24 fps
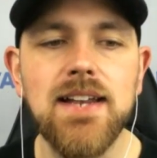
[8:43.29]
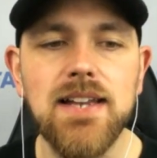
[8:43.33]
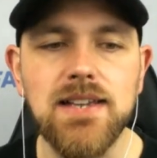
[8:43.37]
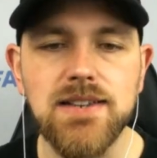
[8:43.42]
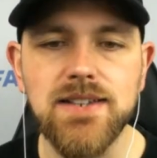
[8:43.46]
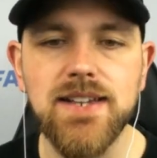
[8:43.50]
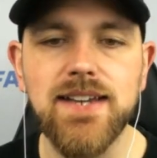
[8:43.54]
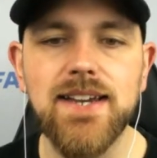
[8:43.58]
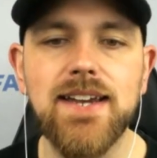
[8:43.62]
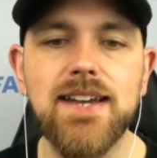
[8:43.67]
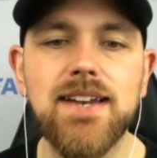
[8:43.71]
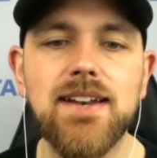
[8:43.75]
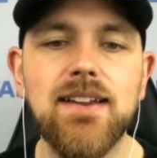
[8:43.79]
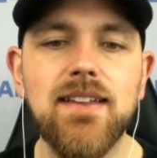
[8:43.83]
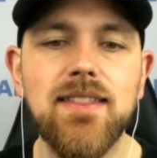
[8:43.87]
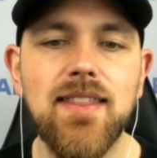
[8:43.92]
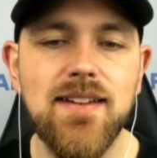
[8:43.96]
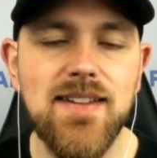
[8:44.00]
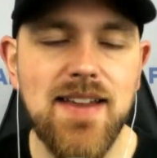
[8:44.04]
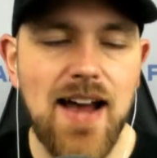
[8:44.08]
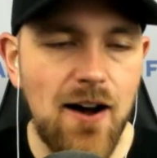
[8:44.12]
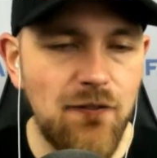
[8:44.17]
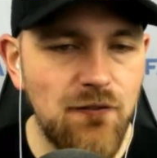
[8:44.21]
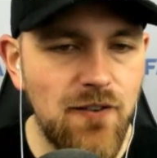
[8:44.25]
Lynn,
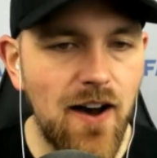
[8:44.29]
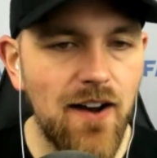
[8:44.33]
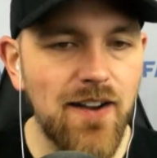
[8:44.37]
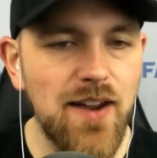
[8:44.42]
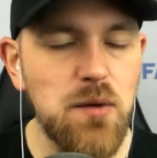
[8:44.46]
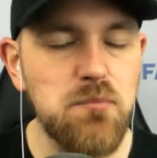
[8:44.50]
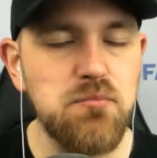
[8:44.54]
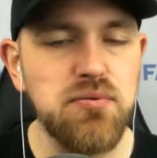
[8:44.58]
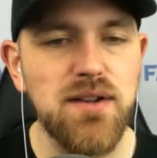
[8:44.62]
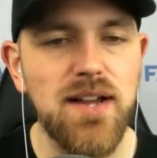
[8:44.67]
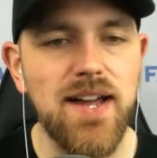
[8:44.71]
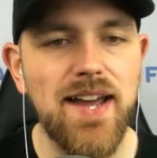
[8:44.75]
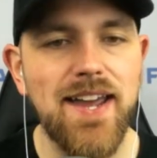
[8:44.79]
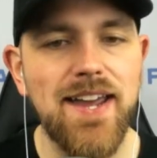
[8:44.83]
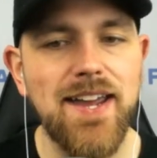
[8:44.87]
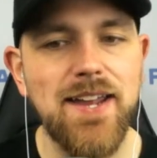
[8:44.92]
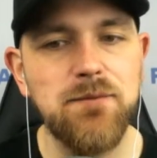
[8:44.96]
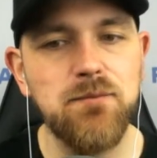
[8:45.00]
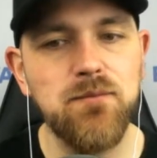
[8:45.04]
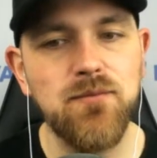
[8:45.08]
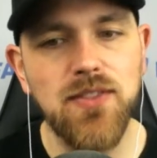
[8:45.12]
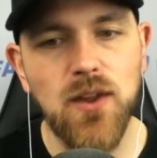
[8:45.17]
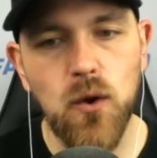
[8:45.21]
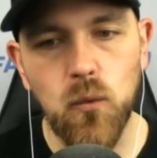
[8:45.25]
the top value
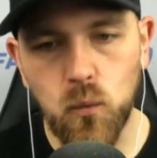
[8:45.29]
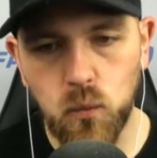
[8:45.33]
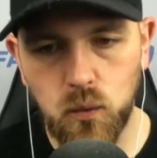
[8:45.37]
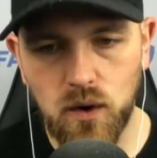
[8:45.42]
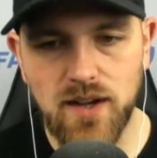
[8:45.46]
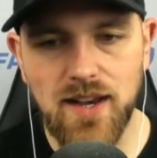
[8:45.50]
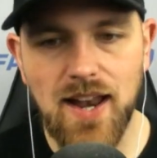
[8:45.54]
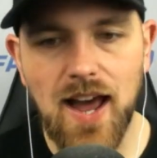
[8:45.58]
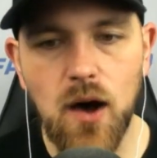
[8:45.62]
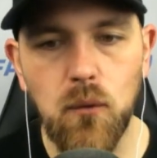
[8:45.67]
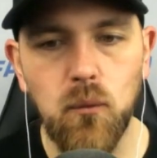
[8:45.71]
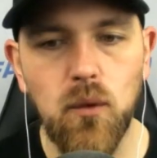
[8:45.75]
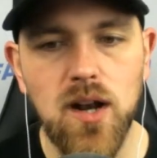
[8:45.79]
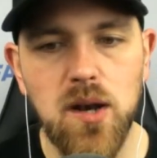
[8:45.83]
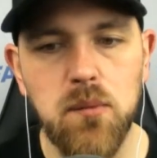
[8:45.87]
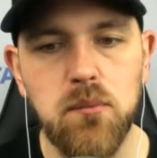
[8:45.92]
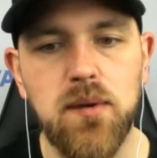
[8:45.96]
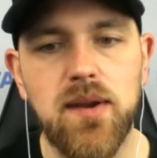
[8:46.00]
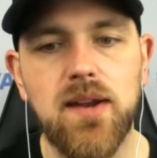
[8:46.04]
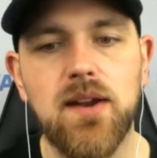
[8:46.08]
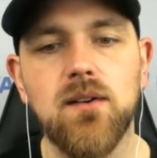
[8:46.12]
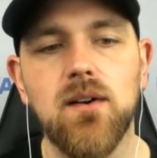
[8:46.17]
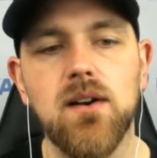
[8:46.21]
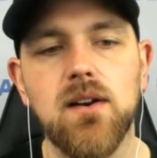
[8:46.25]
play would not want to
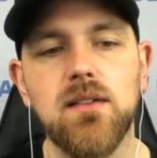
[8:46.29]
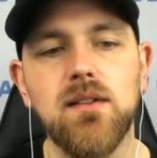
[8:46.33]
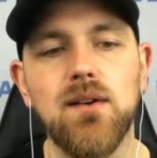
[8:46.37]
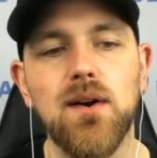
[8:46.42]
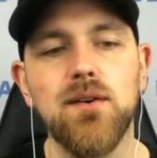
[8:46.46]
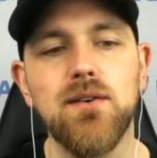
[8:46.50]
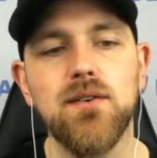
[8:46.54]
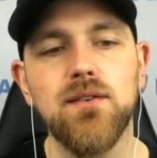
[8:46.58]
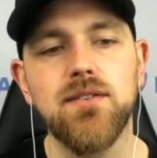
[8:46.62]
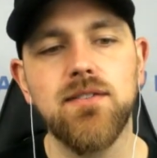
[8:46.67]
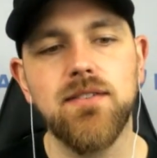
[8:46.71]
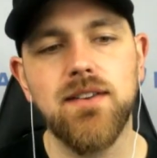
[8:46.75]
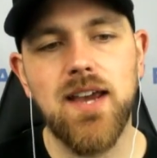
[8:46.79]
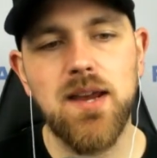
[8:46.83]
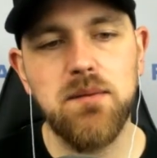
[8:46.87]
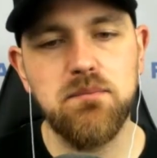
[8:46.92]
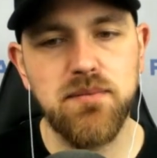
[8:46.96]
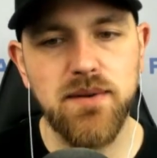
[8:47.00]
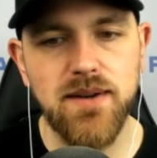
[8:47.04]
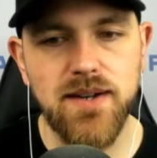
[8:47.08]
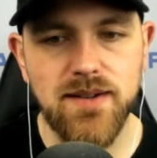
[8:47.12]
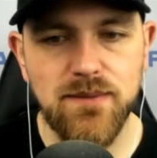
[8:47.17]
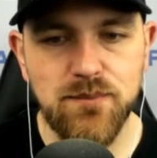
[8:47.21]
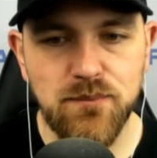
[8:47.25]
be here on a larger slate,
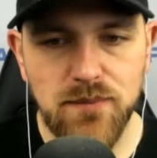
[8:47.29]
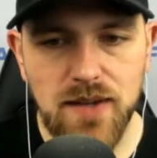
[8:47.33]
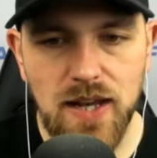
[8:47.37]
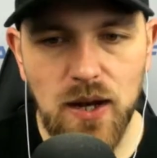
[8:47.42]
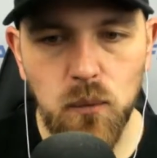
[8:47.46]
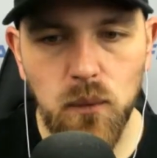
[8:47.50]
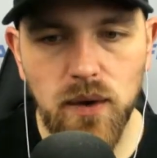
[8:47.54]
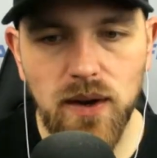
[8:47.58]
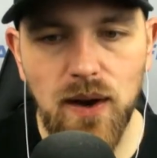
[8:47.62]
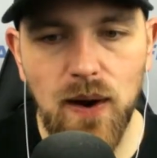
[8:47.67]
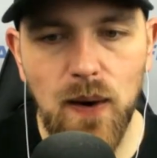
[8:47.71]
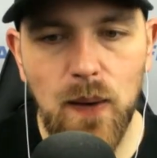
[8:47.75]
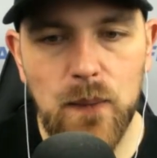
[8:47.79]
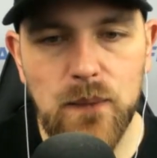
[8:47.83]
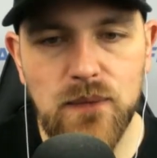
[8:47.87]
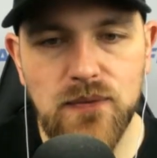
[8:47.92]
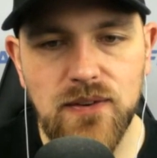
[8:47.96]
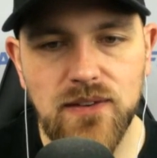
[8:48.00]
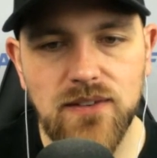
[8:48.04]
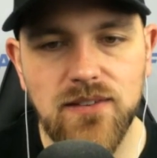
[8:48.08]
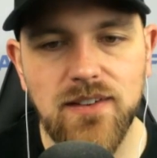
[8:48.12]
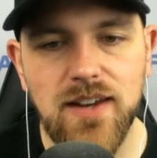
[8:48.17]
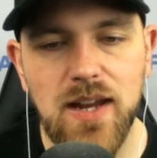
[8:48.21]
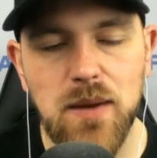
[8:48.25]
but here we are,
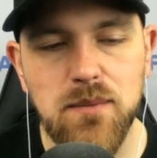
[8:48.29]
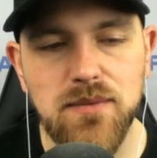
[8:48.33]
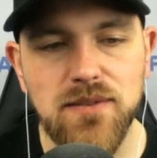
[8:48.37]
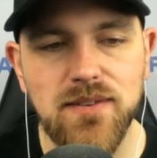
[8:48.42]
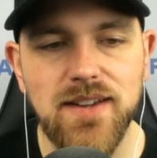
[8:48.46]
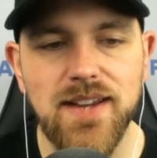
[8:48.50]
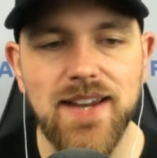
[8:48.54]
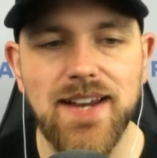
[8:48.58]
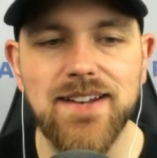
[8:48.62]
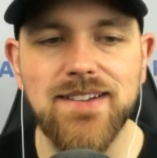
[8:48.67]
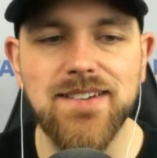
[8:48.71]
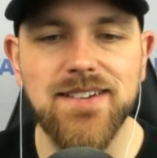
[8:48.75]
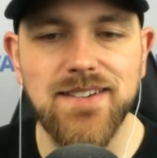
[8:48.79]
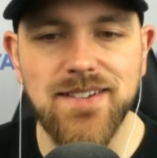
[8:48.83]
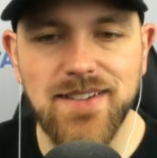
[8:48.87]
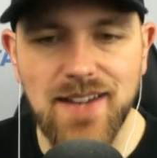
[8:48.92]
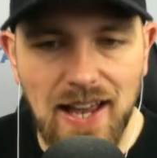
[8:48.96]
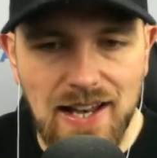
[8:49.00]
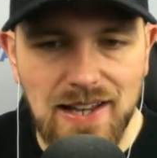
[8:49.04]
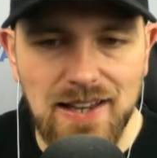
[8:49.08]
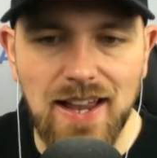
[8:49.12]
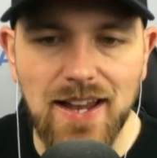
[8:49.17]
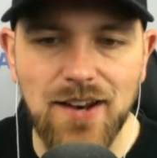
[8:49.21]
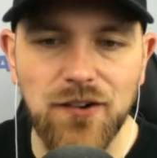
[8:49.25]
six game slate,
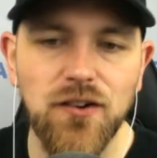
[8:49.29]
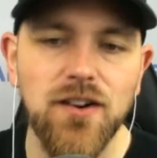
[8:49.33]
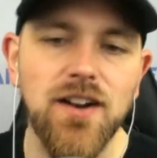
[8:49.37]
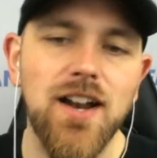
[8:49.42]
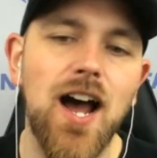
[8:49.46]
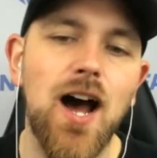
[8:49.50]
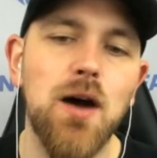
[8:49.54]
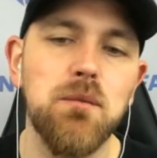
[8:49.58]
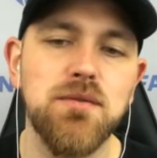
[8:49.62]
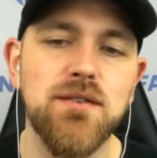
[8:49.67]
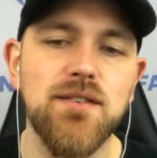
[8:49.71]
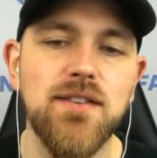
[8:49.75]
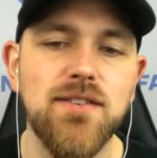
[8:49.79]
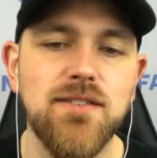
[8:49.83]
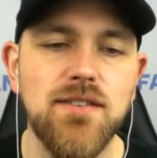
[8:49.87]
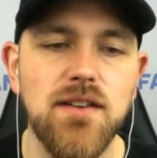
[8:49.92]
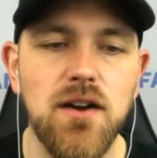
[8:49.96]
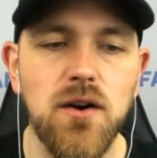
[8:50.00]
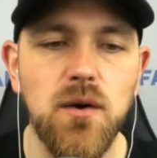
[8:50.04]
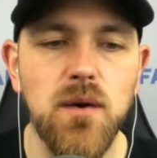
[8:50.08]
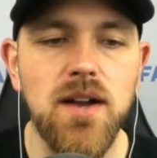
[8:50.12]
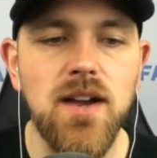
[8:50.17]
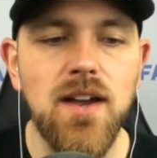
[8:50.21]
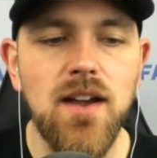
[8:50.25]
not a lot of great options.
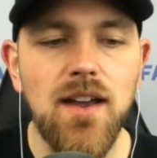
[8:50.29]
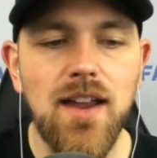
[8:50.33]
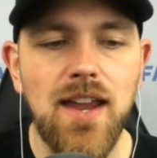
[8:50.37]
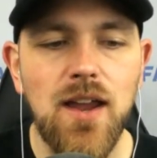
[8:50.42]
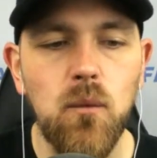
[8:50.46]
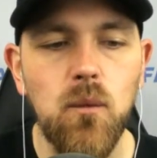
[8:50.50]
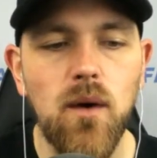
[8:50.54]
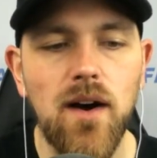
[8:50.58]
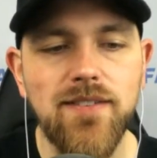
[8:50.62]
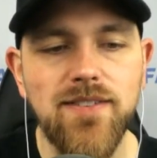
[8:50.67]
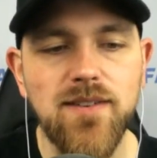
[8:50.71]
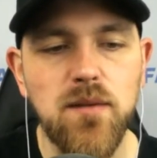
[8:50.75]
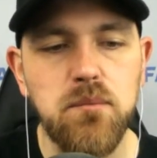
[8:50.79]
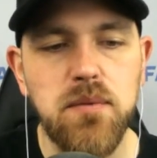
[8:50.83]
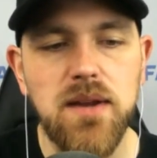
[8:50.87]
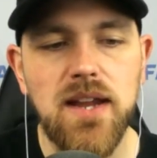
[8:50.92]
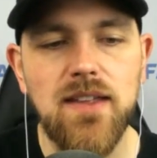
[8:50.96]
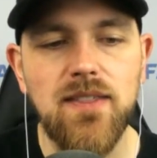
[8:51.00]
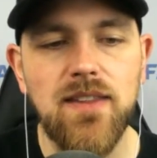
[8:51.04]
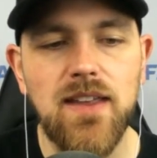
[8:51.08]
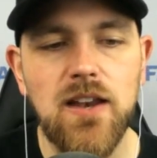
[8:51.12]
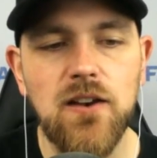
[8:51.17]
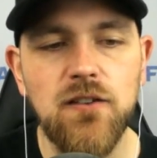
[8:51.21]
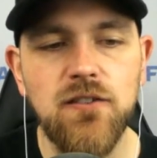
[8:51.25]
So he winds up
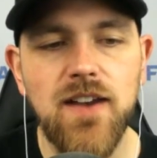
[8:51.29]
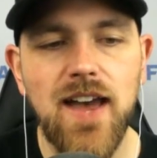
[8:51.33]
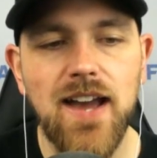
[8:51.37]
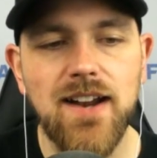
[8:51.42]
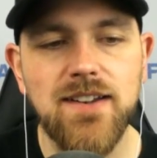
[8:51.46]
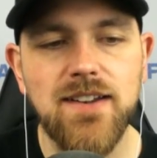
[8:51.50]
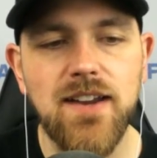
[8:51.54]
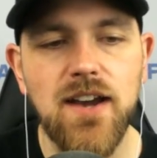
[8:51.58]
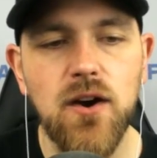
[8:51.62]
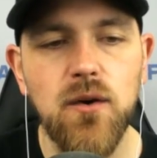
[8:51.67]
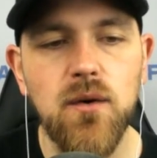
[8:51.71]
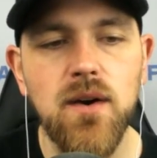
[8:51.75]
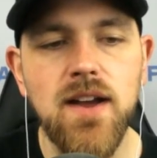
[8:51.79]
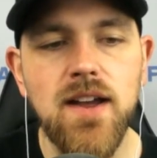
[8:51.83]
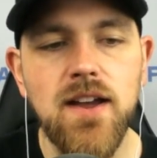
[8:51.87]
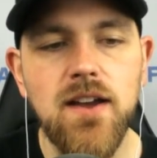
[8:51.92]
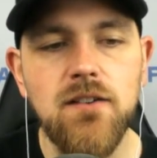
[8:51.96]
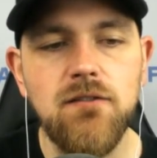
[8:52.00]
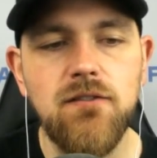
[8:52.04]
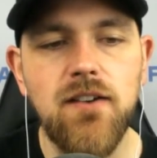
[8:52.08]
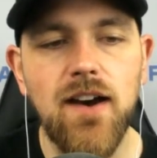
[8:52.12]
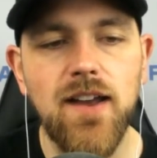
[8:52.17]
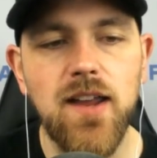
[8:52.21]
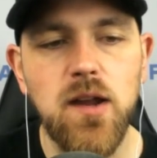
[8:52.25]
being the de facto
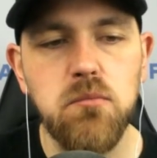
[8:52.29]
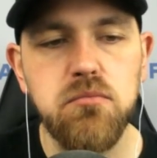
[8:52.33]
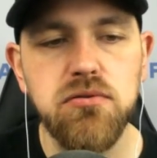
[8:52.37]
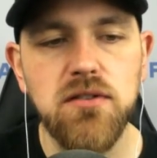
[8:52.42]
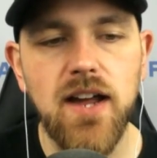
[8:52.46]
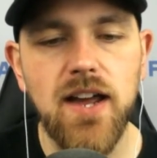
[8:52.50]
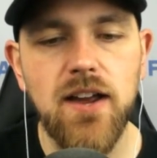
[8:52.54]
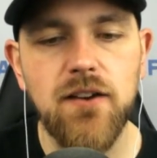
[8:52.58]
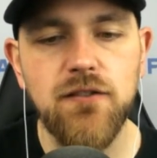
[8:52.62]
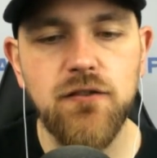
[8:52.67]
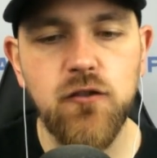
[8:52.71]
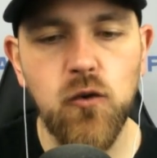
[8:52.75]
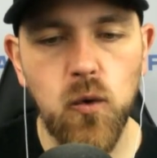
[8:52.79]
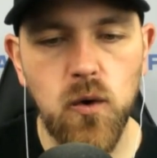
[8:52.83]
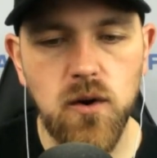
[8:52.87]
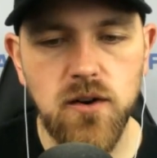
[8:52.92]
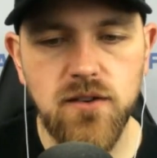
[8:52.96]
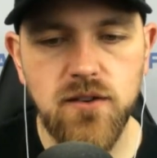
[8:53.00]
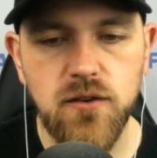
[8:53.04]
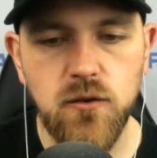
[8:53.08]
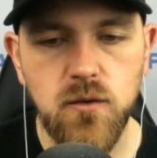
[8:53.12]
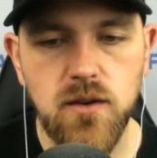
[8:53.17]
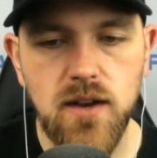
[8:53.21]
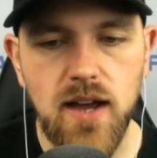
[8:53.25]
value play for
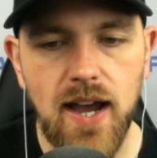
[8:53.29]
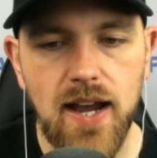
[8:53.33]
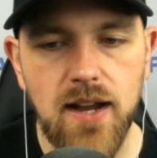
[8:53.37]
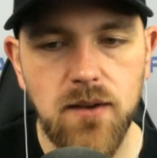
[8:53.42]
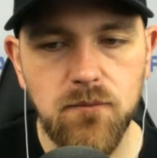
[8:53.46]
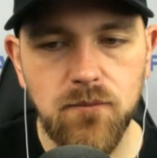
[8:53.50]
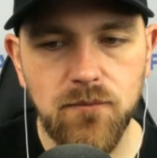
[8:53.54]
tonight.